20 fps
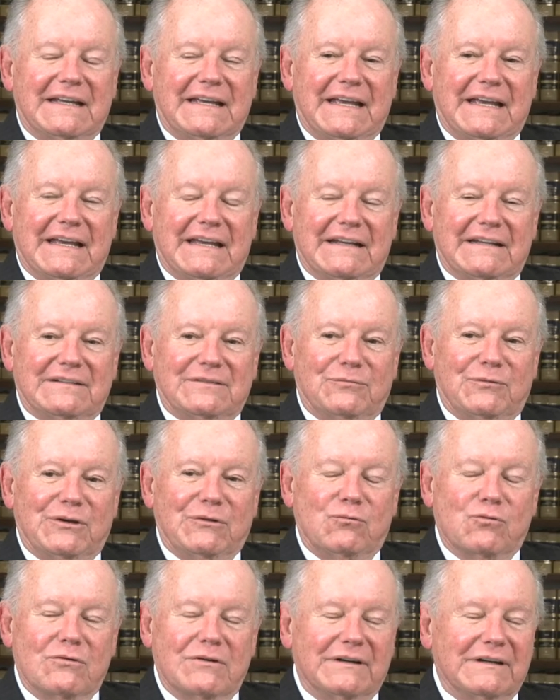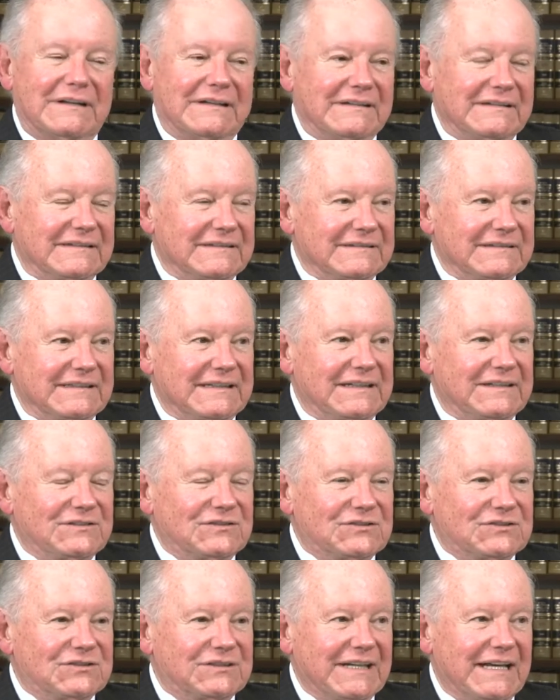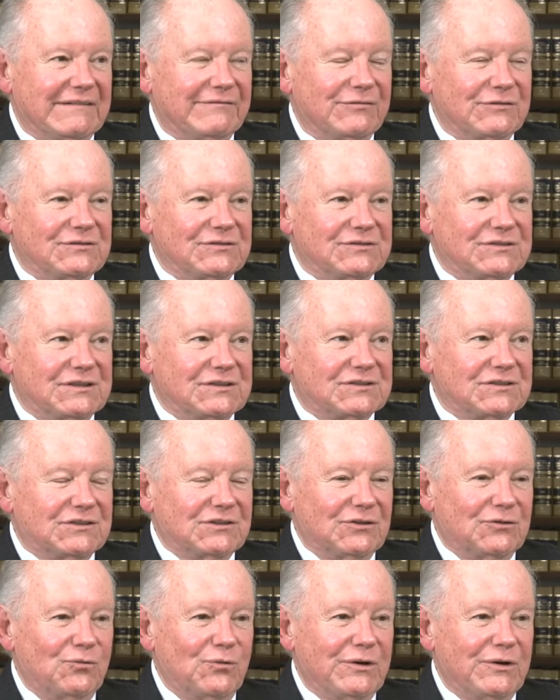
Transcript: And we weren't in San Francisco,